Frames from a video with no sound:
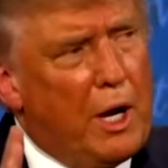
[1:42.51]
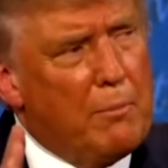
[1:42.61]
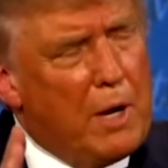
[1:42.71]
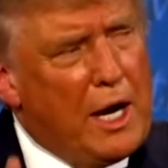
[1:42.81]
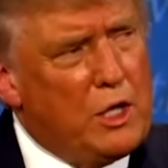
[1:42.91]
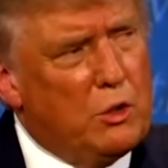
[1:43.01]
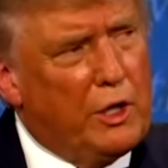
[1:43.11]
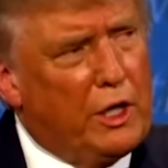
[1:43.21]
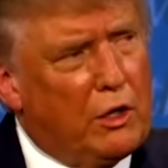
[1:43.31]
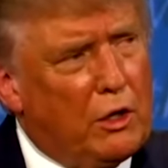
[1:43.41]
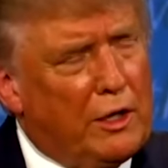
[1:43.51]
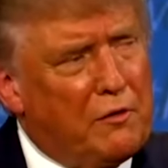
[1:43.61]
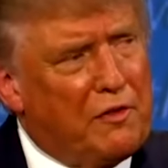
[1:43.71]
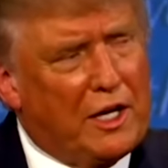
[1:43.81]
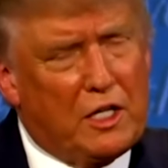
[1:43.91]
By my doing it
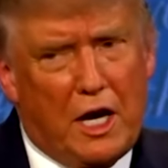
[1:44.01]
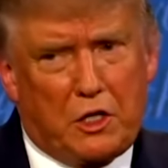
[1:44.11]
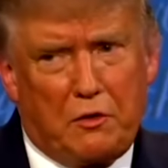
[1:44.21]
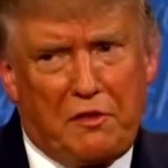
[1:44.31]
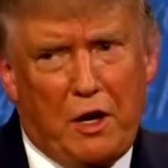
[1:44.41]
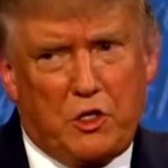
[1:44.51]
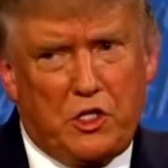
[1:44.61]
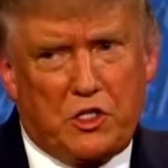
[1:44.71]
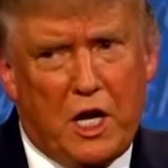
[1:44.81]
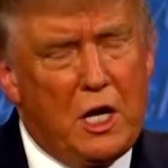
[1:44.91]
early, in fact, Dr. Fauci